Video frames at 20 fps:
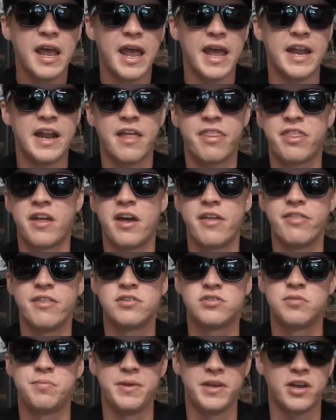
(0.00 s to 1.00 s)
And I thought
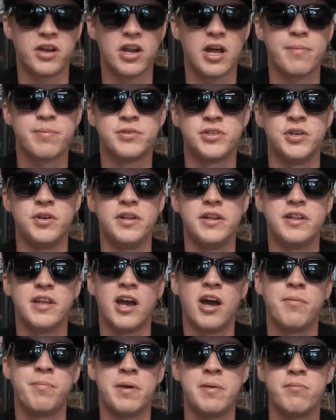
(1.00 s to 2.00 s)
this would be a good opportunity to
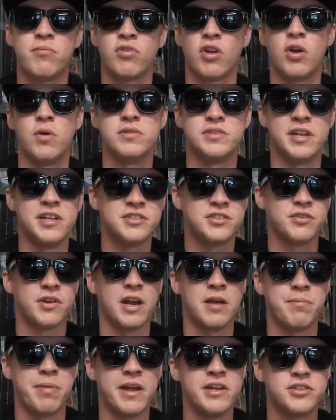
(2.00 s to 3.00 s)
help him grow his
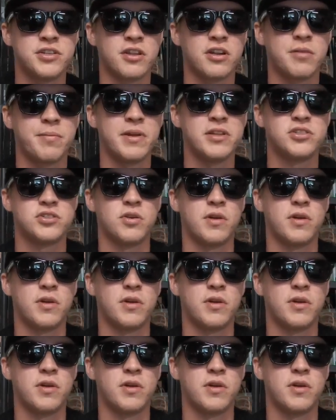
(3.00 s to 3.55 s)
Instagram page a little bit.